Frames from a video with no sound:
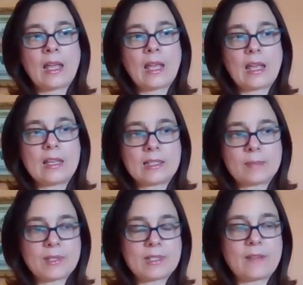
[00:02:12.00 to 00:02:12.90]
a
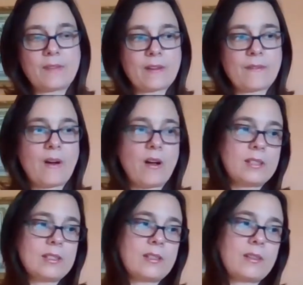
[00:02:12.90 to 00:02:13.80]
specific
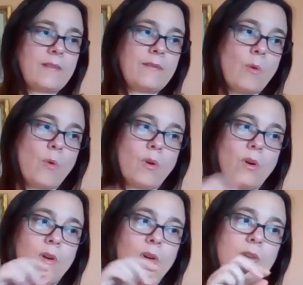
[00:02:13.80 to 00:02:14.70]
font
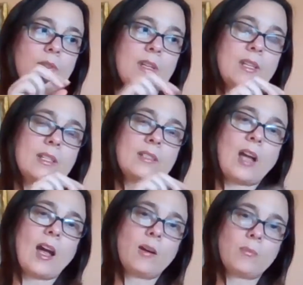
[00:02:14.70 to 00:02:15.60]
for the
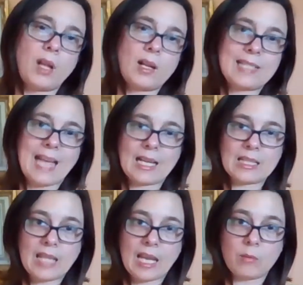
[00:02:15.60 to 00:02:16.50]
title block data
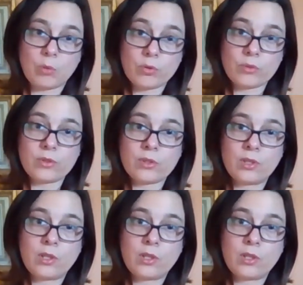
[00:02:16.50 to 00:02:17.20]
labels?